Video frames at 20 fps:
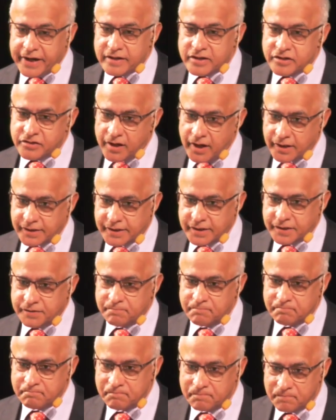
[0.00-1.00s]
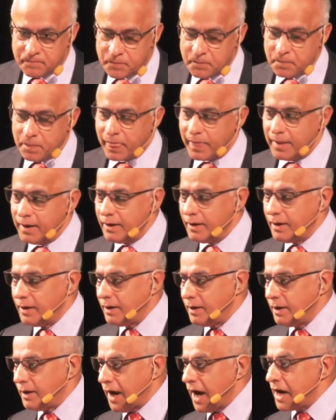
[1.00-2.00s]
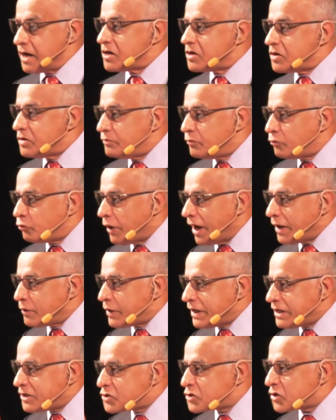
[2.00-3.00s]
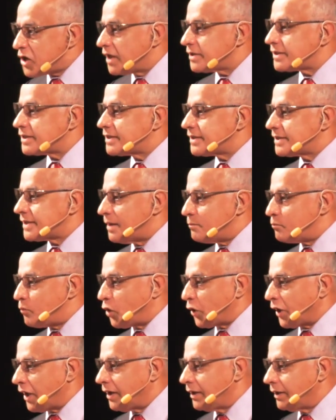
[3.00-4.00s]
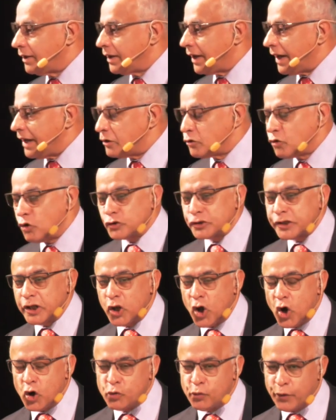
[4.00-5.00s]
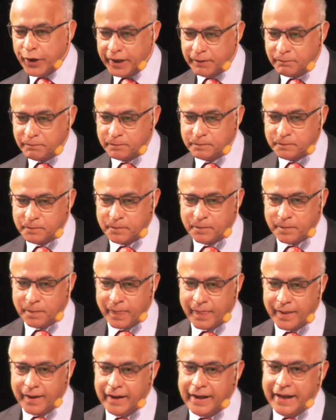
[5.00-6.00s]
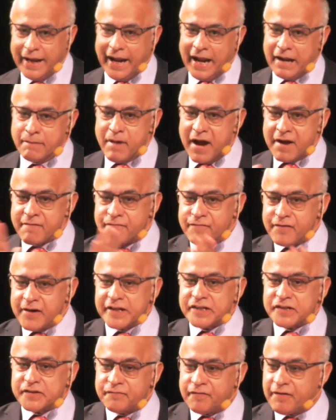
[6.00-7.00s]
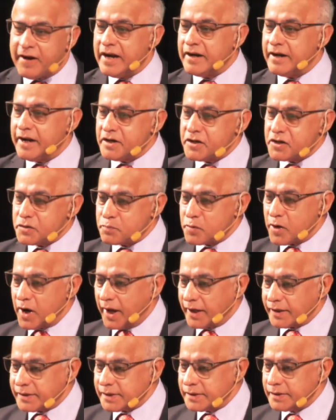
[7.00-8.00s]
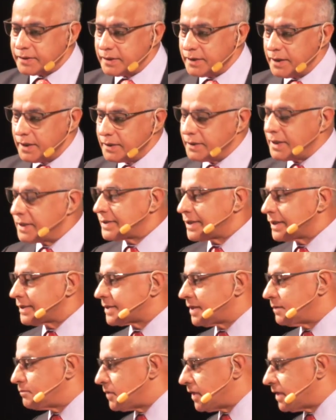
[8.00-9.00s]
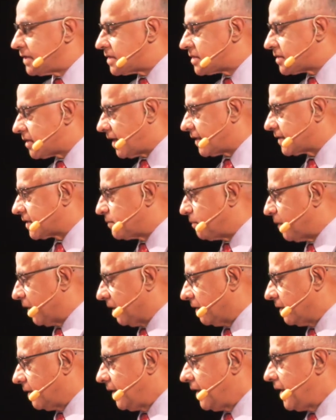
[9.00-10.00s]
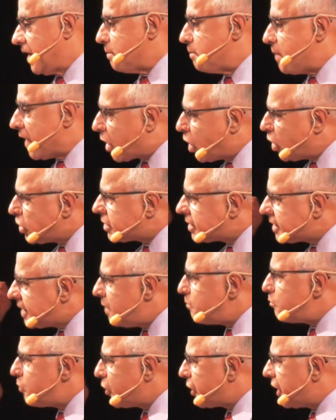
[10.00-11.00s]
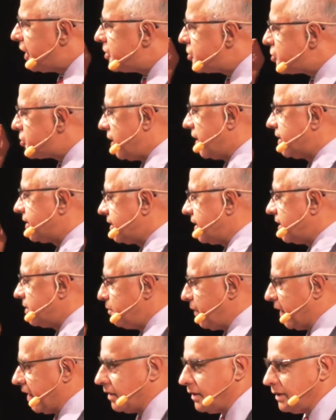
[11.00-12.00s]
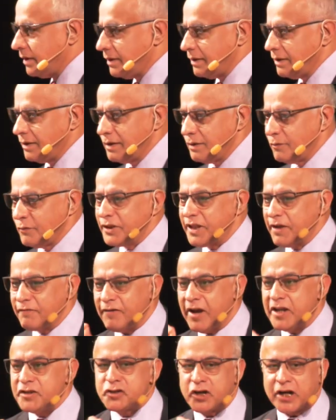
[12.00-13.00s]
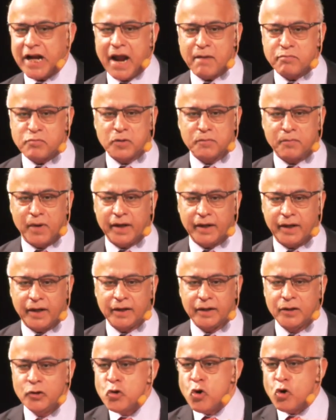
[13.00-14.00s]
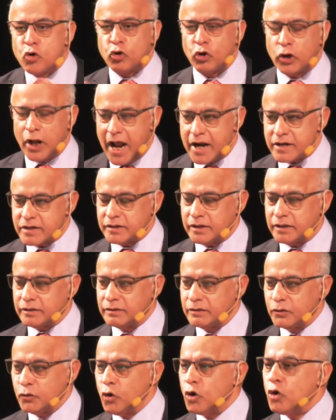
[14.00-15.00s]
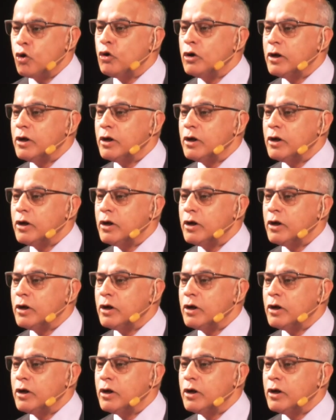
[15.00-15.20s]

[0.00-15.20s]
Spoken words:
trust. And when we trust somebody, it goes a long way. In my first failed enterprise, the system didn't trust me because somebody trusted me with the venture capital money, no collateral, no